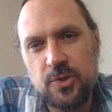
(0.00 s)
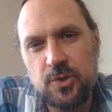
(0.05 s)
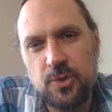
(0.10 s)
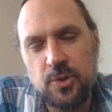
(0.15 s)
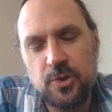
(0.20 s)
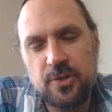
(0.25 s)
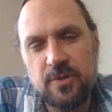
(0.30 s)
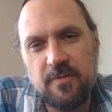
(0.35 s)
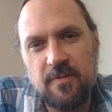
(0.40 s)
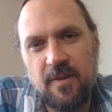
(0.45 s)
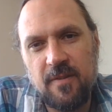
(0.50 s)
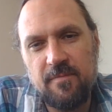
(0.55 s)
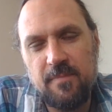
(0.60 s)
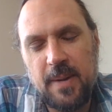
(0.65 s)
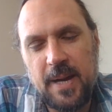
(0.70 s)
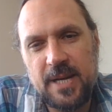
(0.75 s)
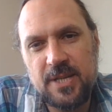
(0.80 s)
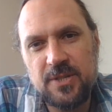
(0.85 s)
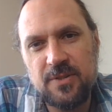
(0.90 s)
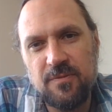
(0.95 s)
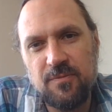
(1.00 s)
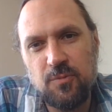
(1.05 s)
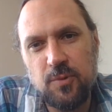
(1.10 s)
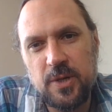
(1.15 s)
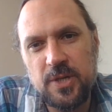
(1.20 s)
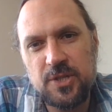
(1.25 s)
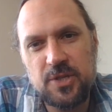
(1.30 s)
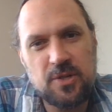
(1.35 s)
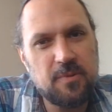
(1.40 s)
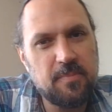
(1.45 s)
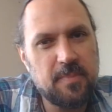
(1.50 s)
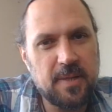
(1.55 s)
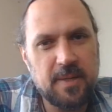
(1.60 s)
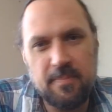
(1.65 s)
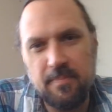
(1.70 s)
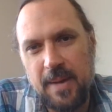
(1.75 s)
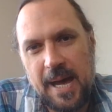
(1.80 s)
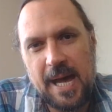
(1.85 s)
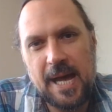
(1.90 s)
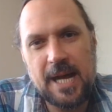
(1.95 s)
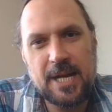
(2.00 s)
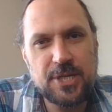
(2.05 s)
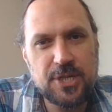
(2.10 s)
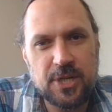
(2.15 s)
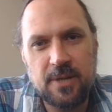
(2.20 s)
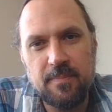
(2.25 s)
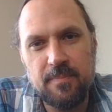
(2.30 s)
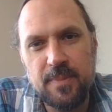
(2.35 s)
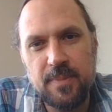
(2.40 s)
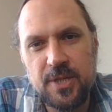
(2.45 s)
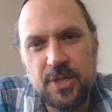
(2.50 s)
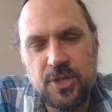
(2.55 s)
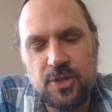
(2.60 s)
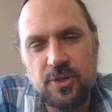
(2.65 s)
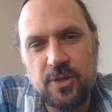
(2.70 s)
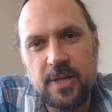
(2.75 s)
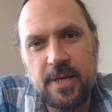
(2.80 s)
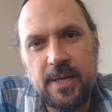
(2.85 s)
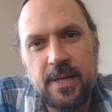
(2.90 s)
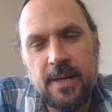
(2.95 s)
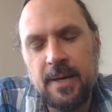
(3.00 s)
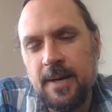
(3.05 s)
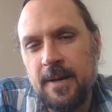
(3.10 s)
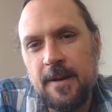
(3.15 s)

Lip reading: source of massive wisdom and magic and mystery.